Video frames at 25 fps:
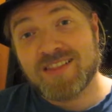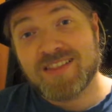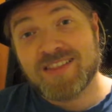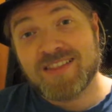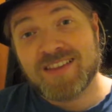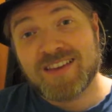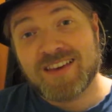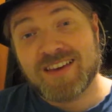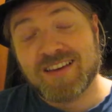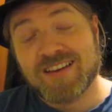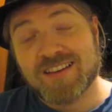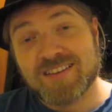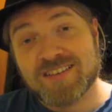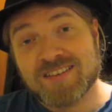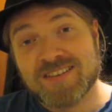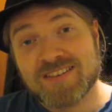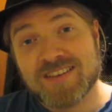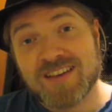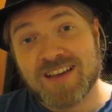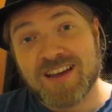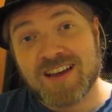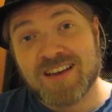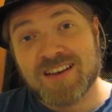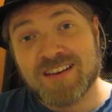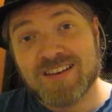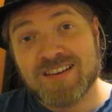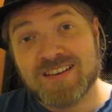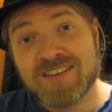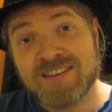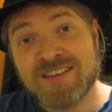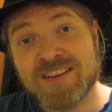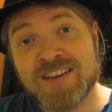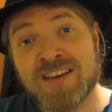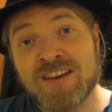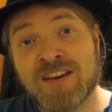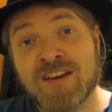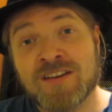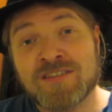things, and
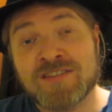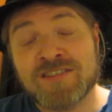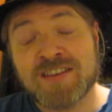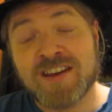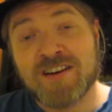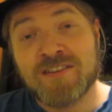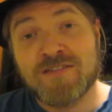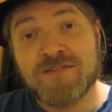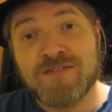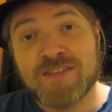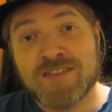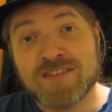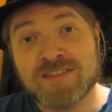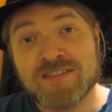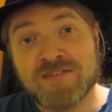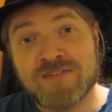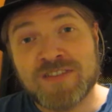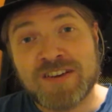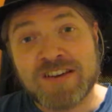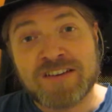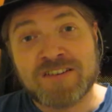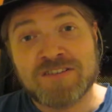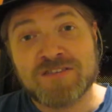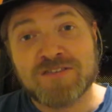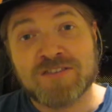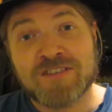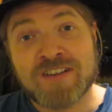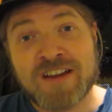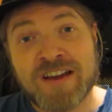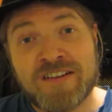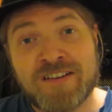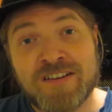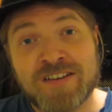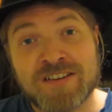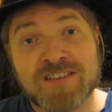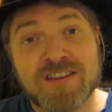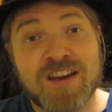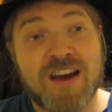she herself is a fictional
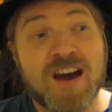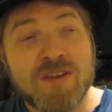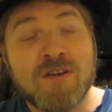character.